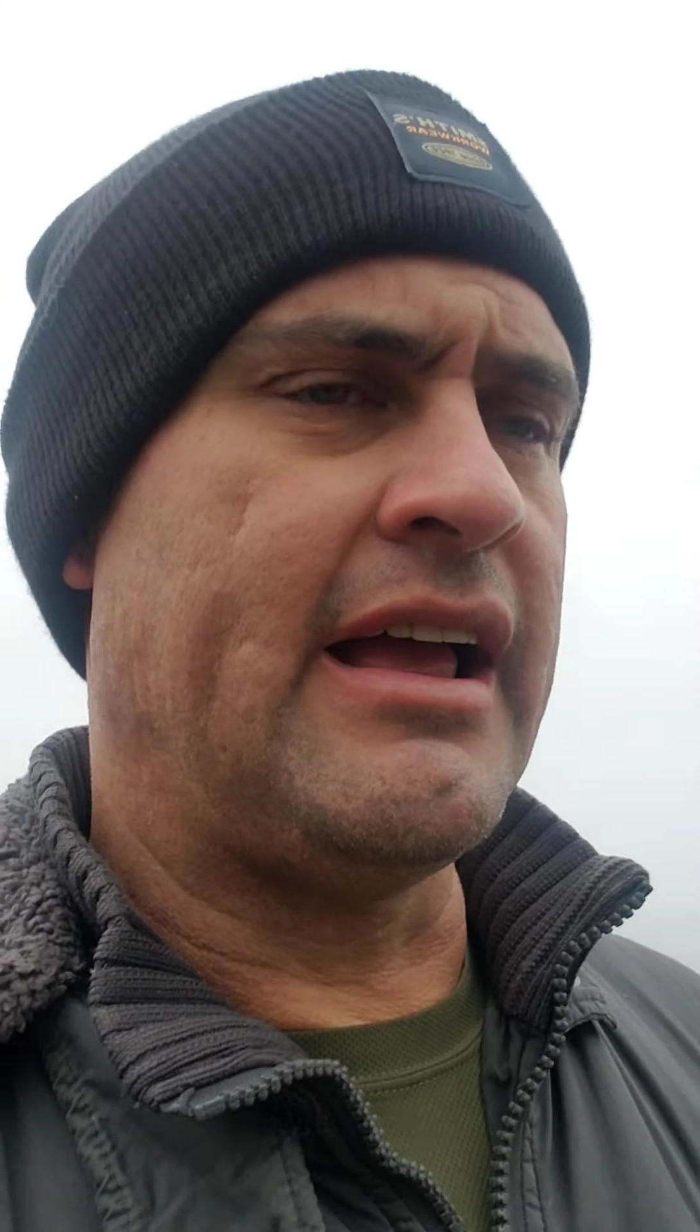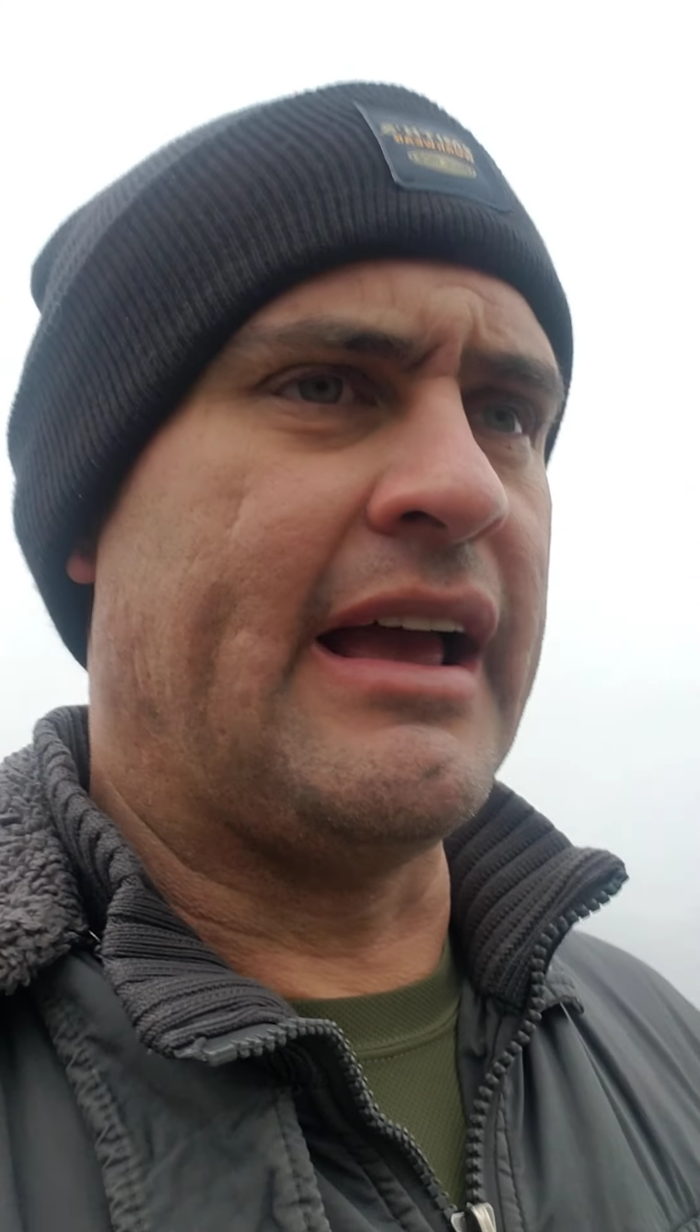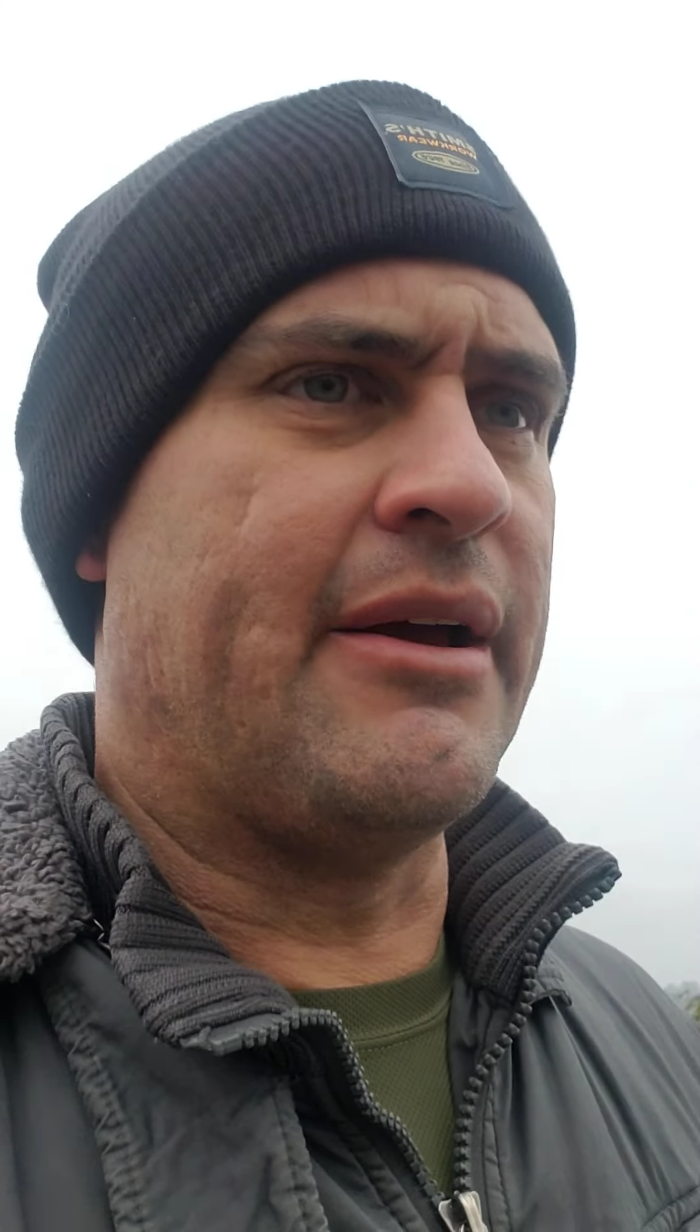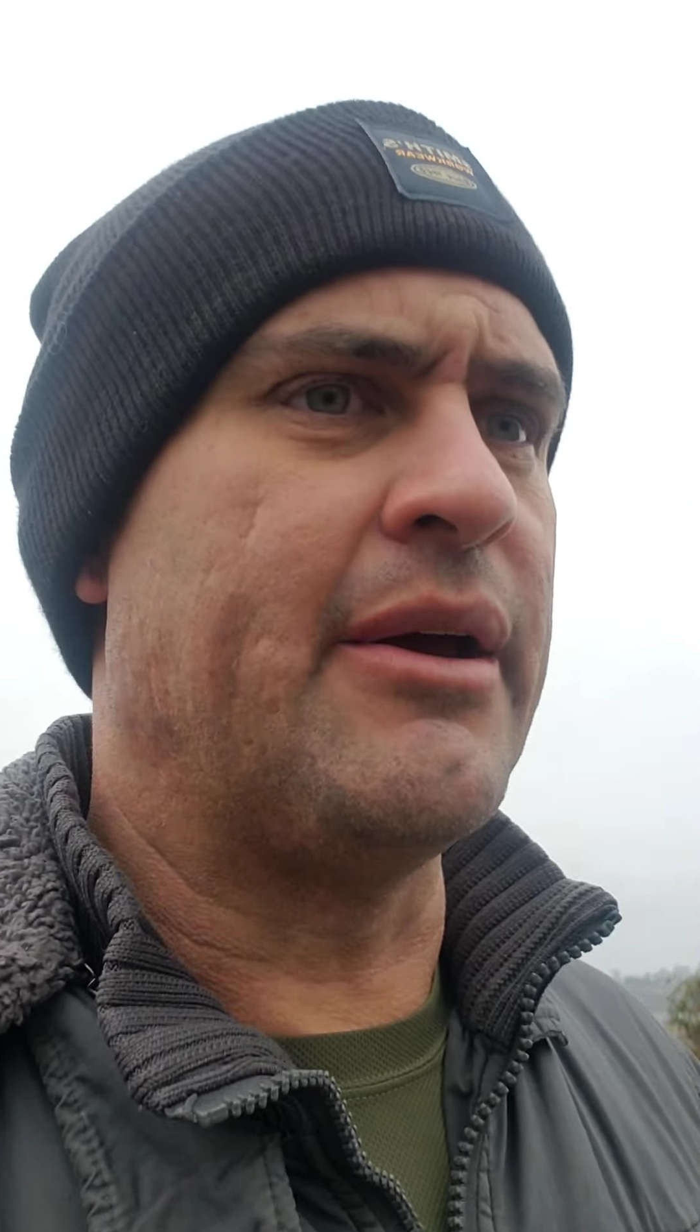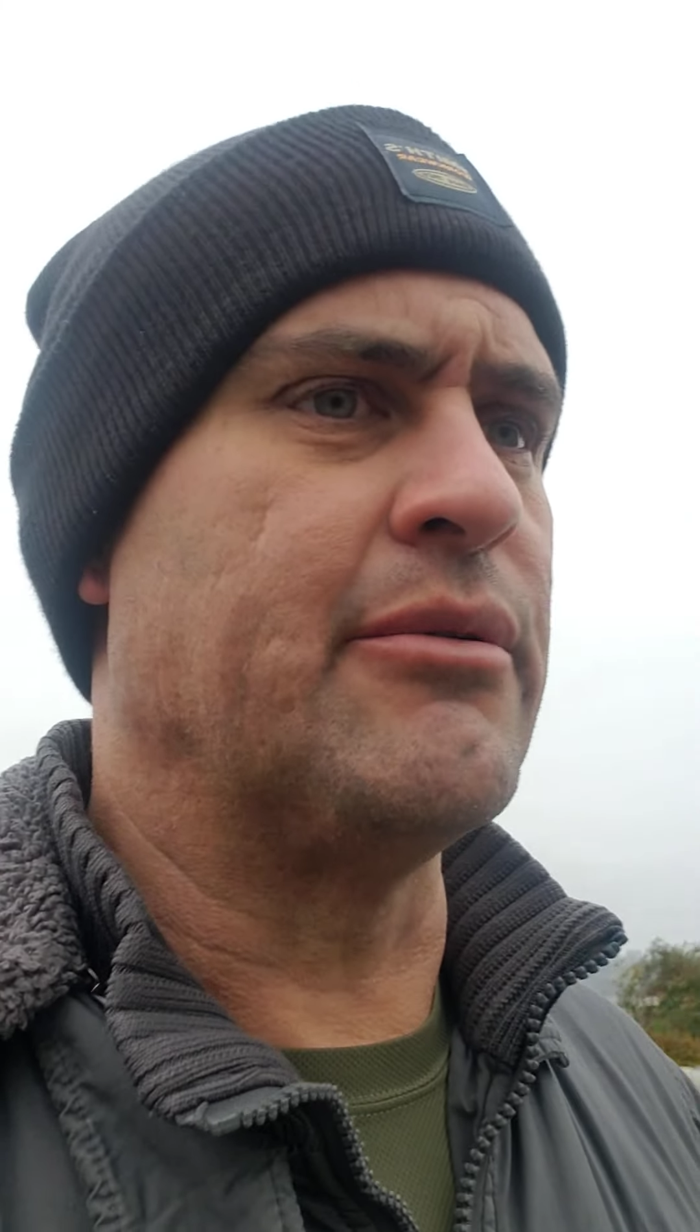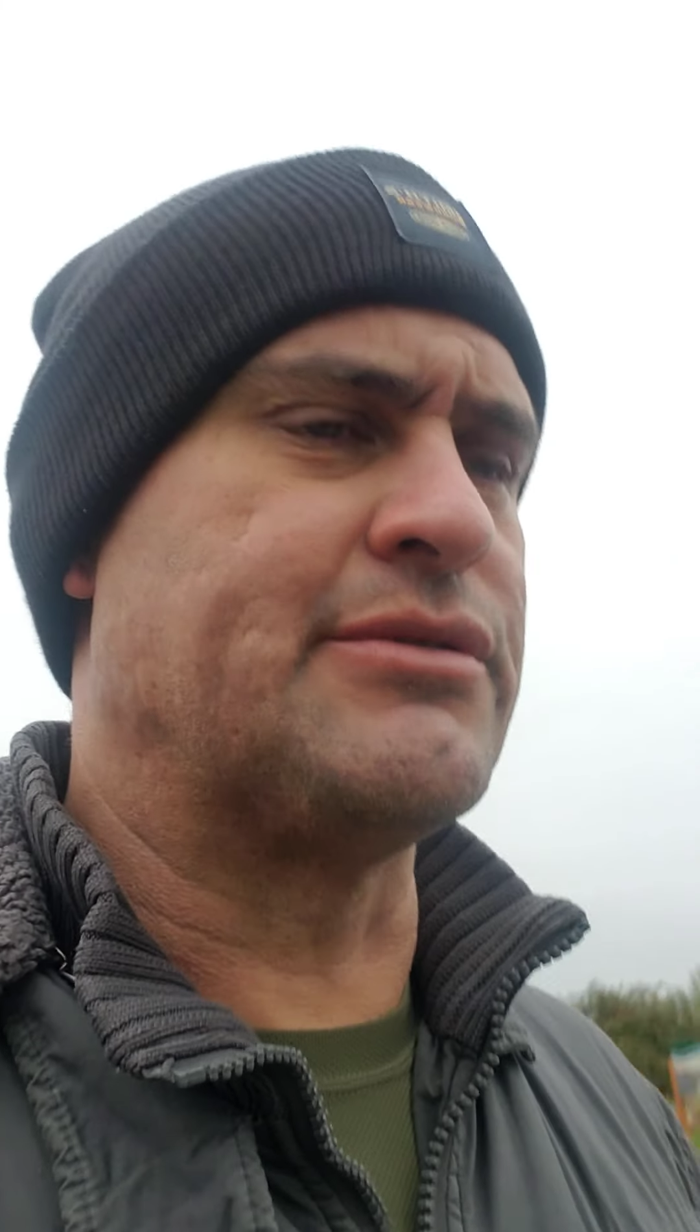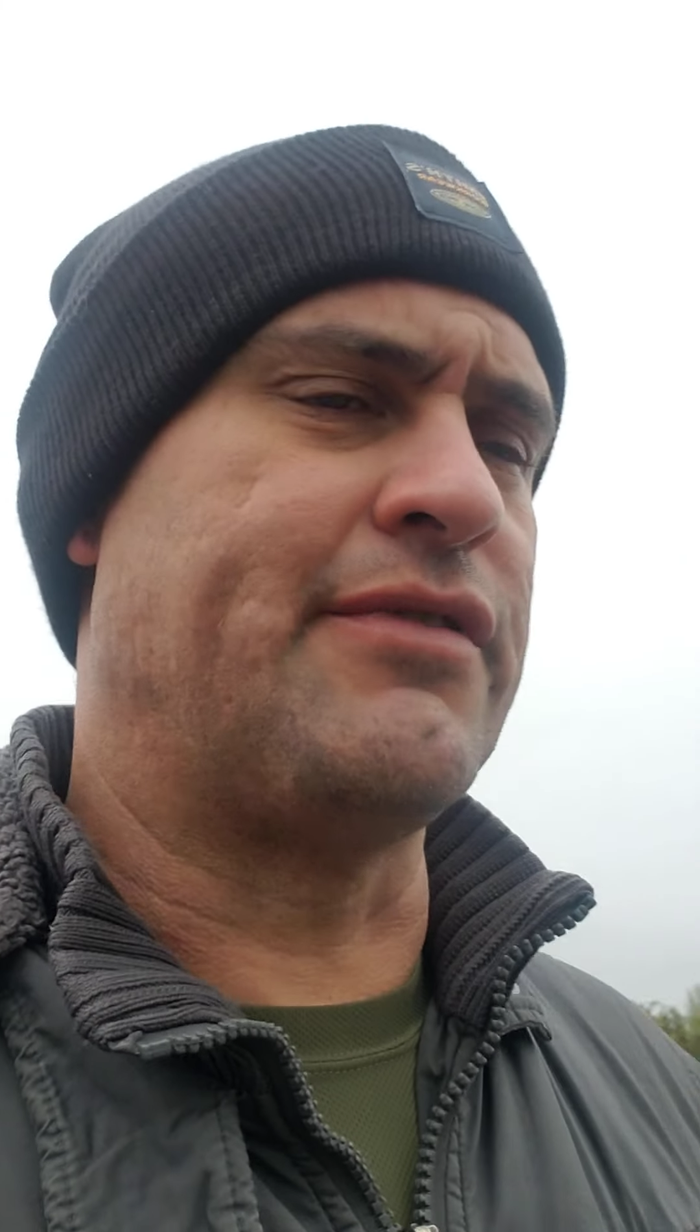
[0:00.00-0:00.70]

It was